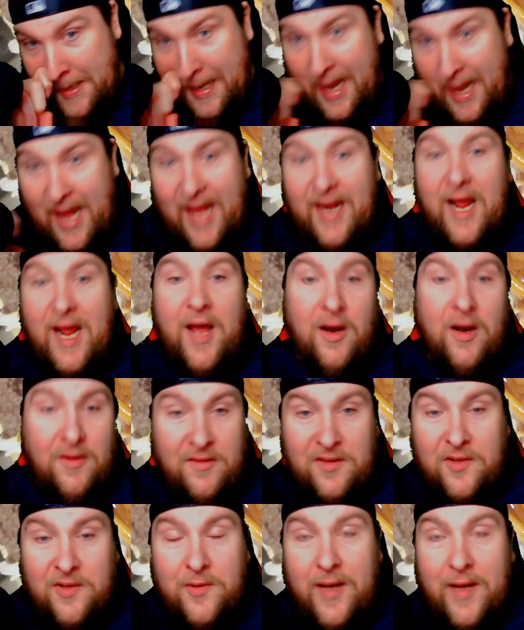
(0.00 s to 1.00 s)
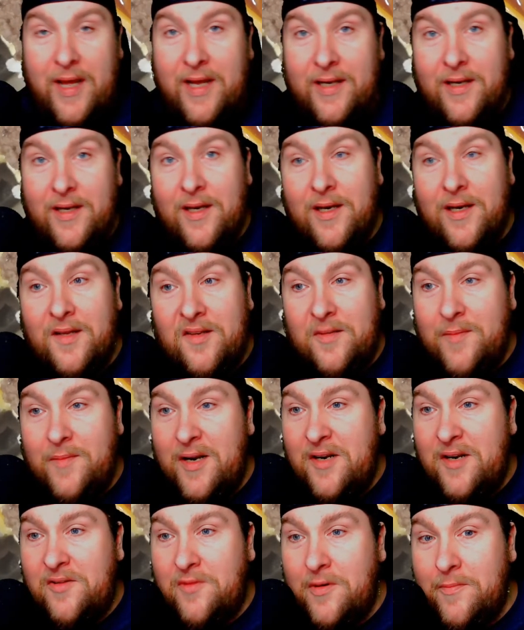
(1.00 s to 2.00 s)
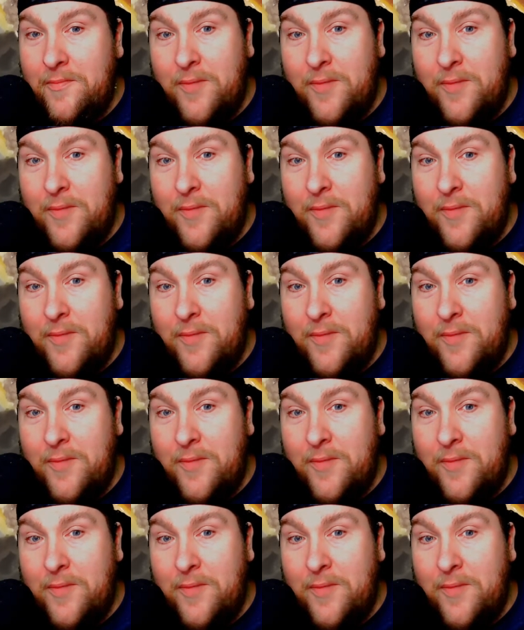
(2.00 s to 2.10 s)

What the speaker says: And I also had some extra